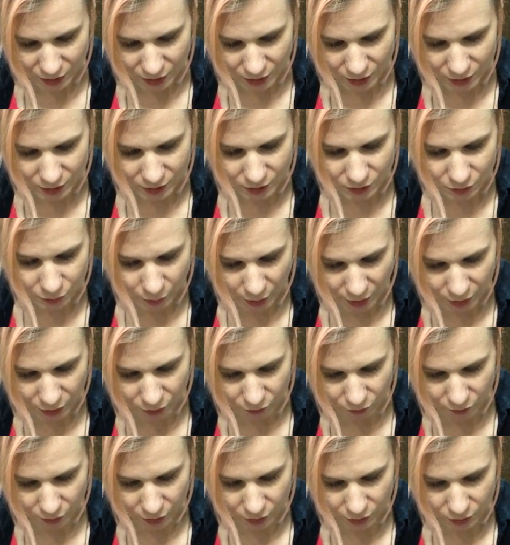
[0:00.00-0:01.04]
in spite
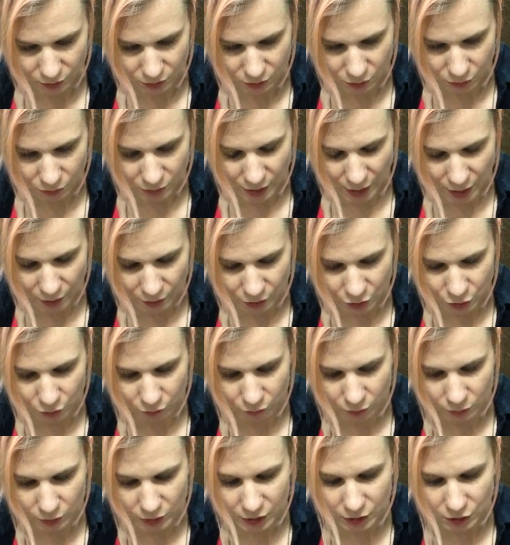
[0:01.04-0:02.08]
of it. So now that you've
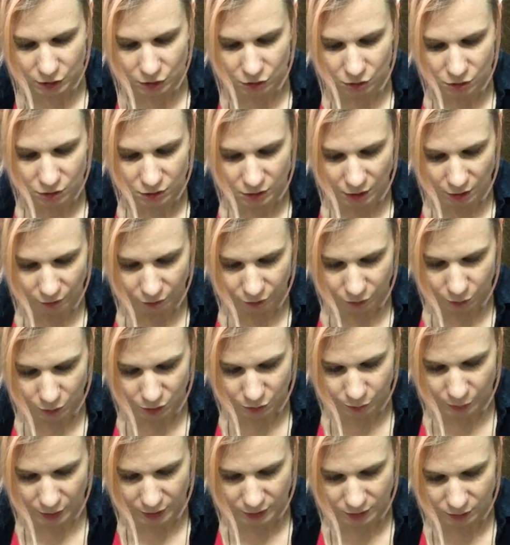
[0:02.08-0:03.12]
released yourself from
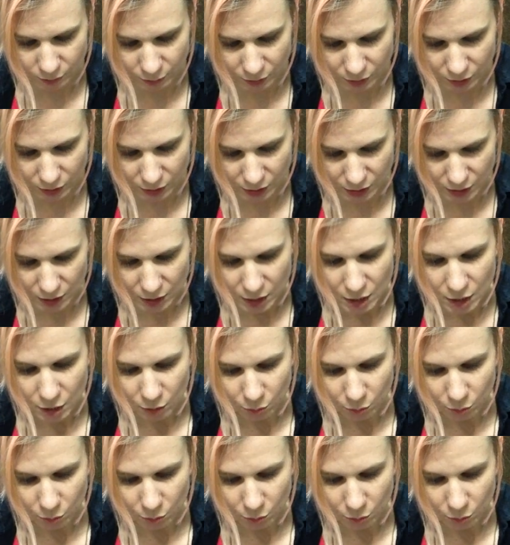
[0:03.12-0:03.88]
responsibility,